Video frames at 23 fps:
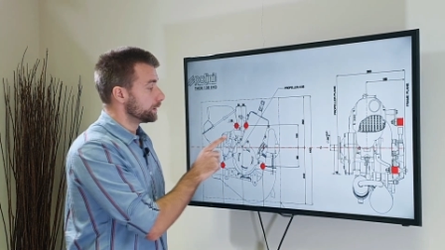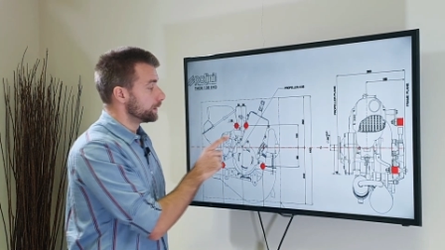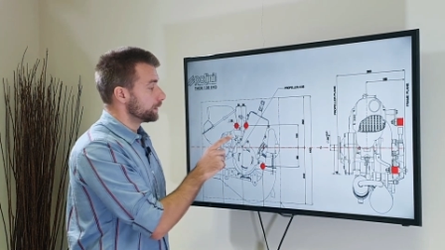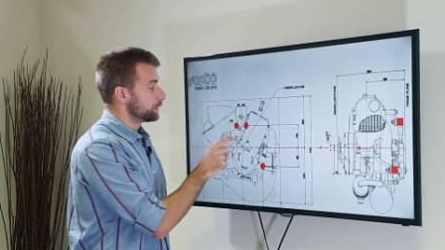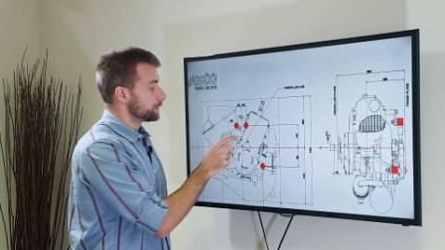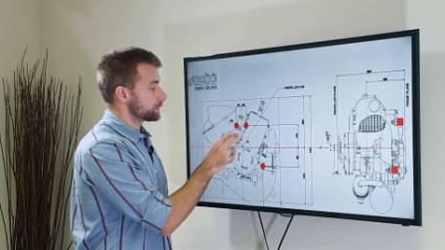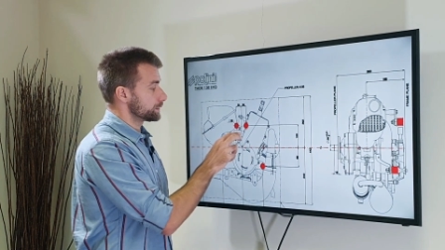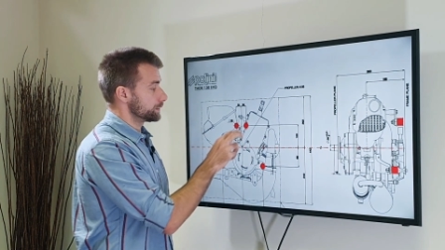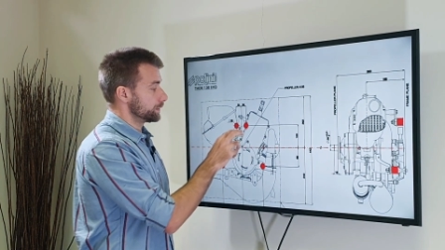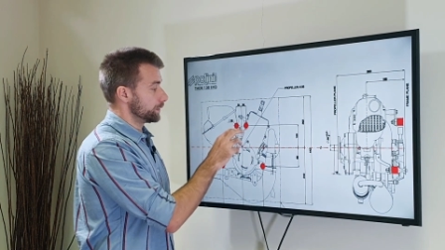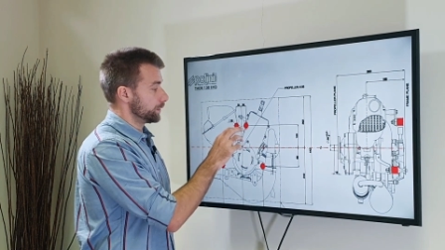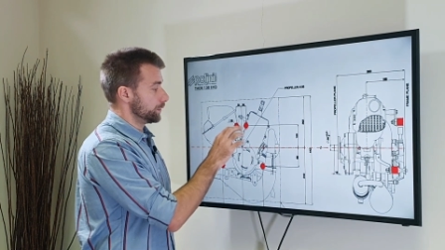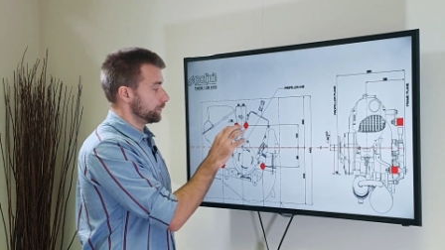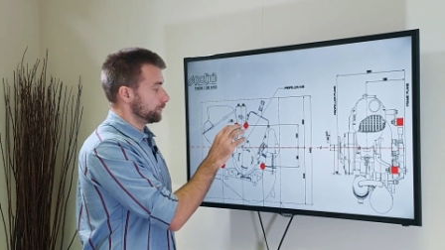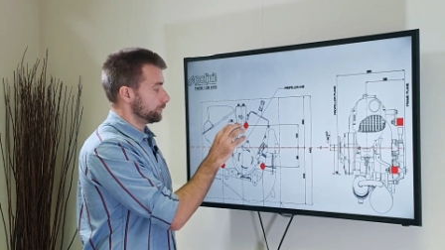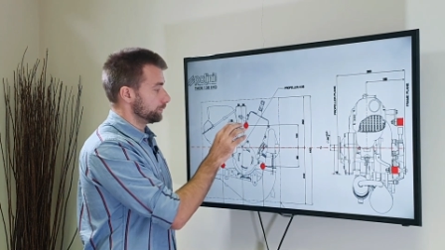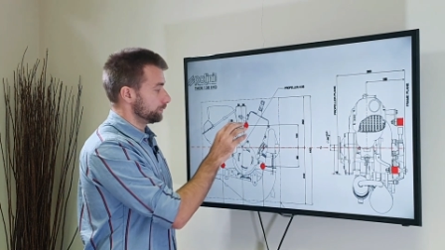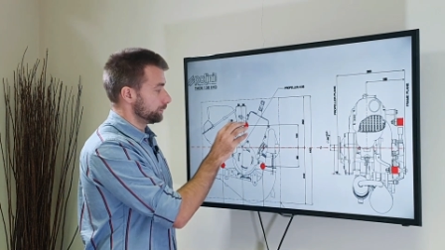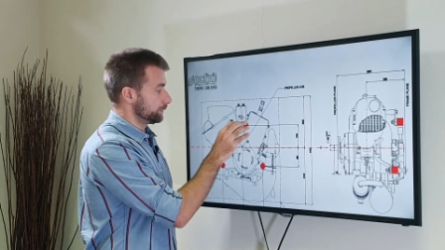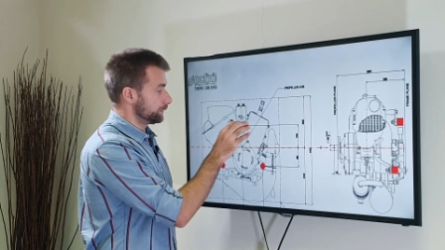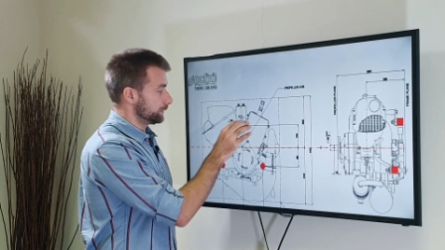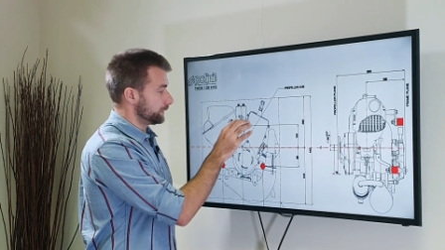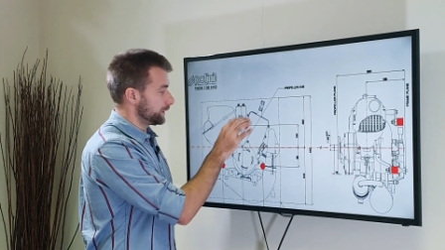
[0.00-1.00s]
So
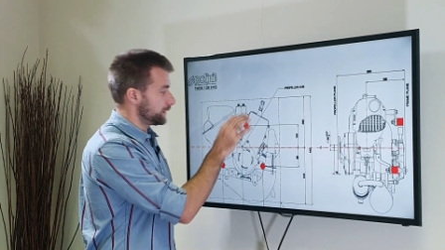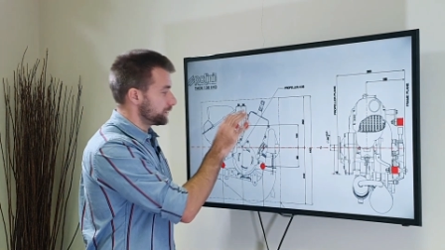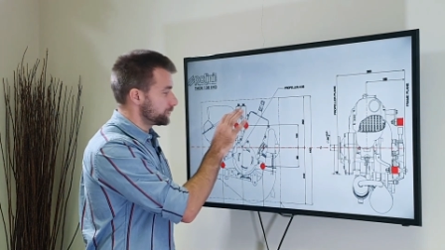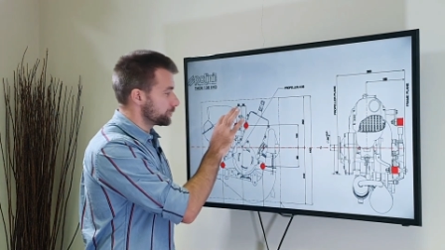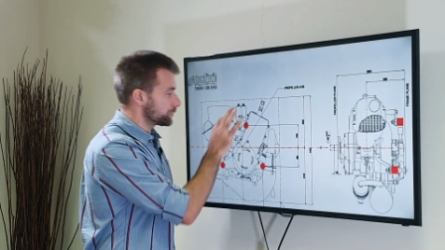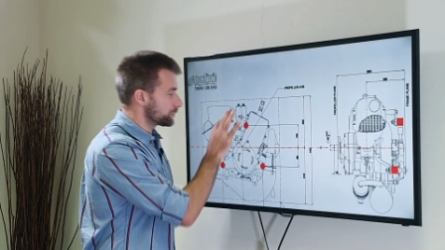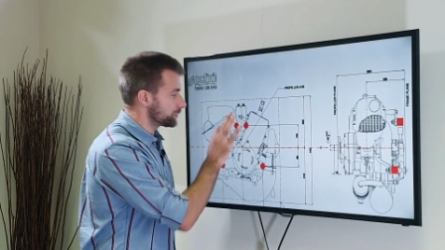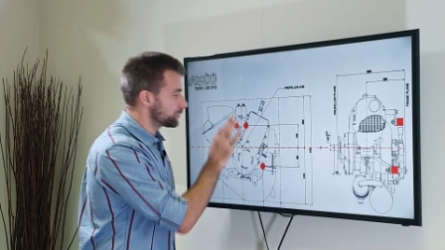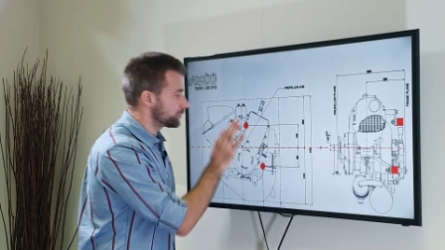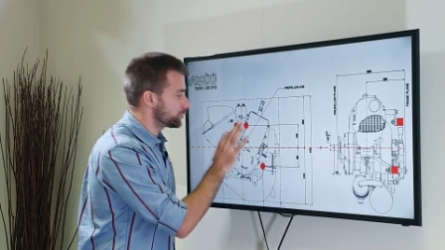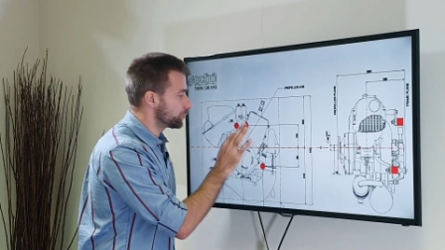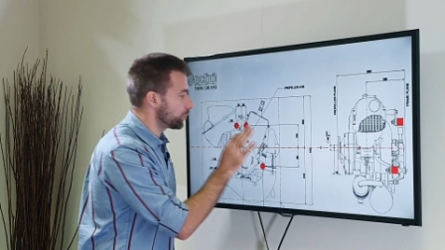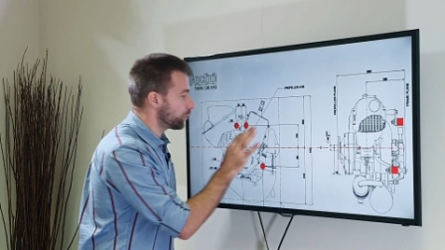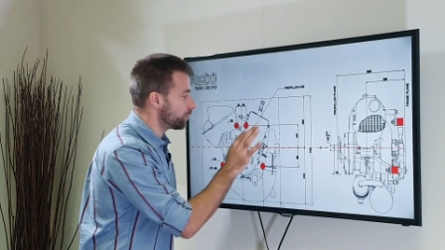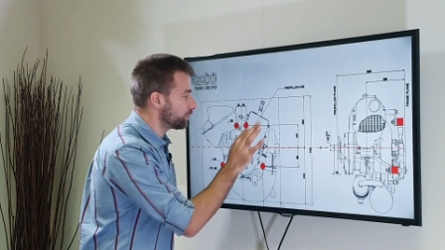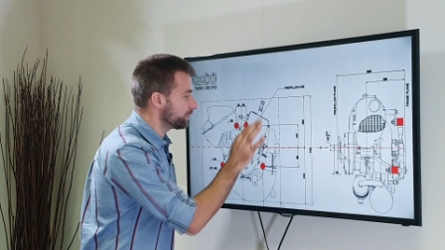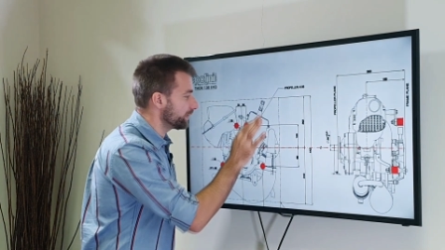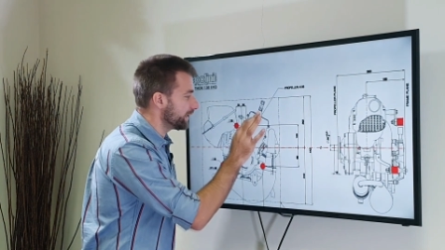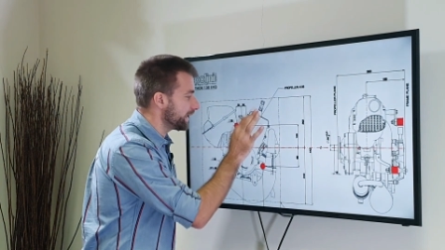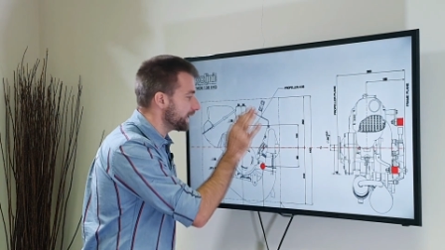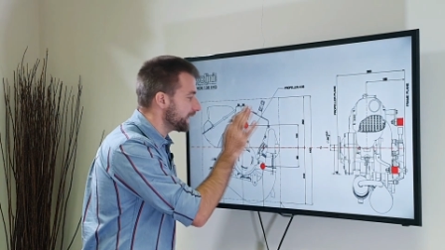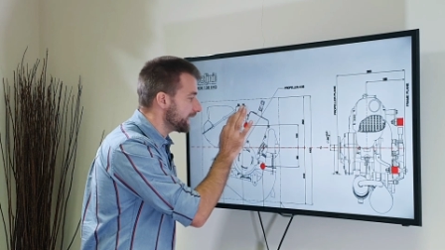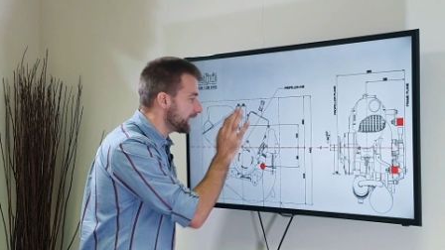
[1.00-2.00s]
they just
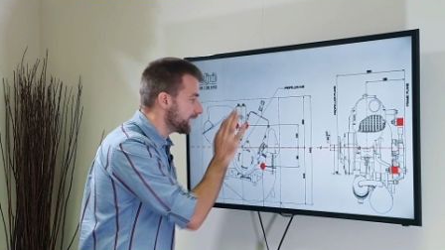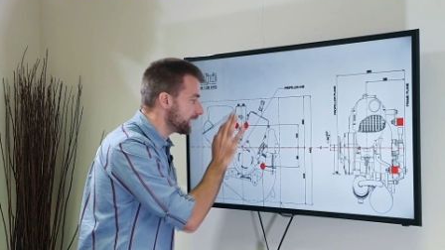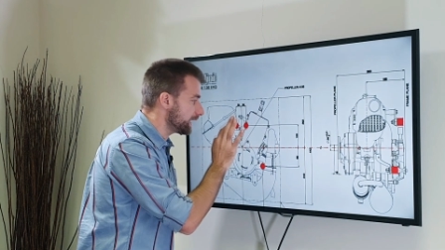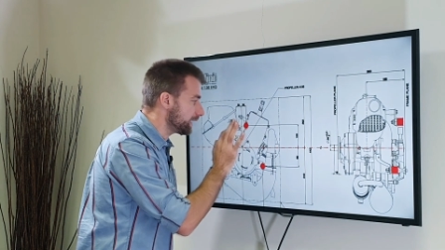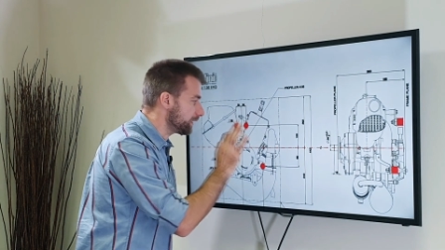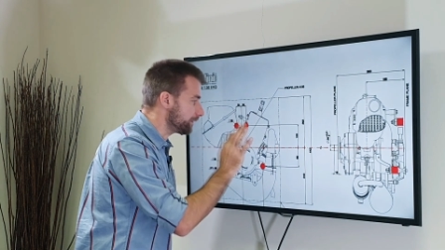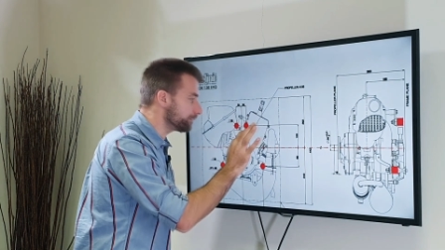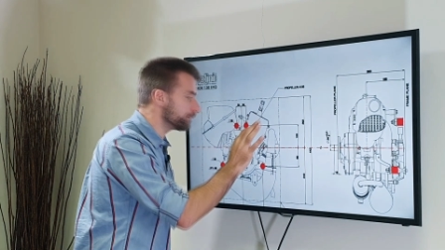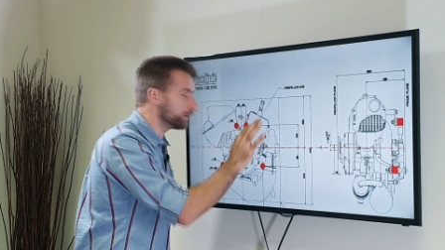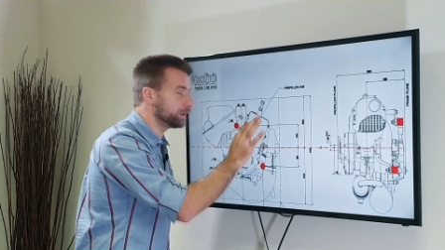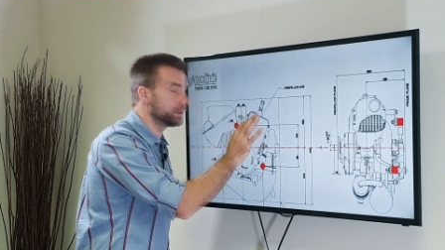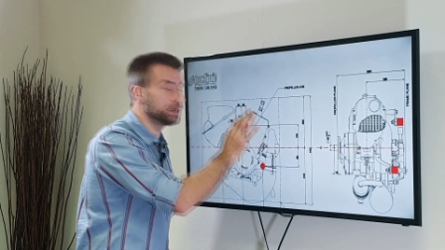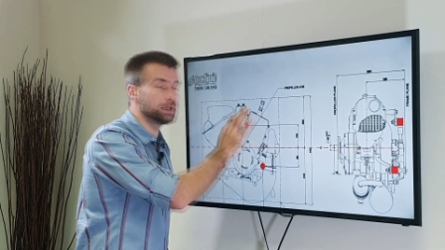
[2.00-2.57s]
don't have